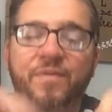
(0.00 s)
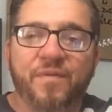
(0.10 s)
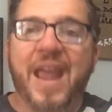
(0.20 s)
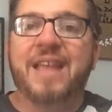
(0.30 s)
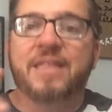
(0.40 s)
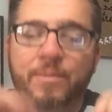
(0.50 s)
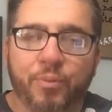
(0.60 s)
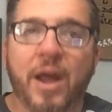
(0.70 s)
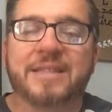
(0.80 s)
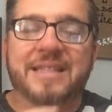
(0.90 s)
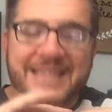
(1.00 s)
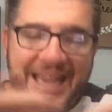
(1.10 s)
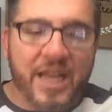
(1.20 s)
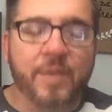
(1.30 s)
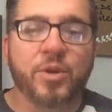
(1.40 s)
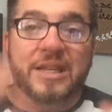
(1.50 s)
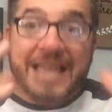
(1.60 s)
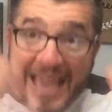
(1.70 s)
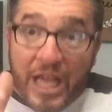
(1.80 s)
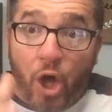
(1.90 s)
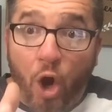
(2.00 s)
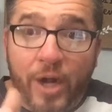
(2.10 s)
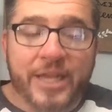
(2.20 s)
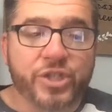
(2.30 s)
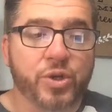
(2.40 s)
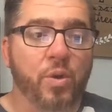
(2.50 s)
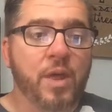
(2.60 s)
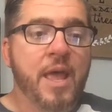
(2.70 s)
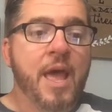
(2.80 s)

faith and presence in a community, incarnational.